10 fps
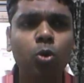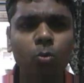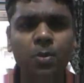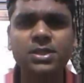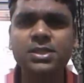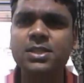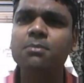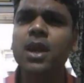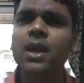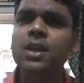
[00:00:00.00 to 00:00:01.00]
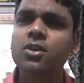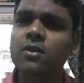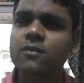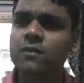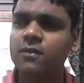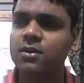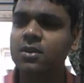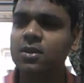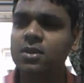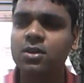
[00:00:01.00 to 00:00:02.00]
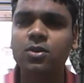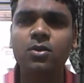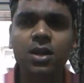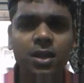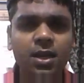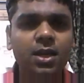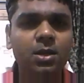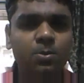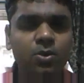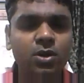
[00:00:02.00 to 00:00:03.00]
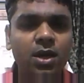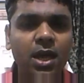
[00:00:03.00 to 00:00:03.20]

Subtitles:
open some kind of clinical book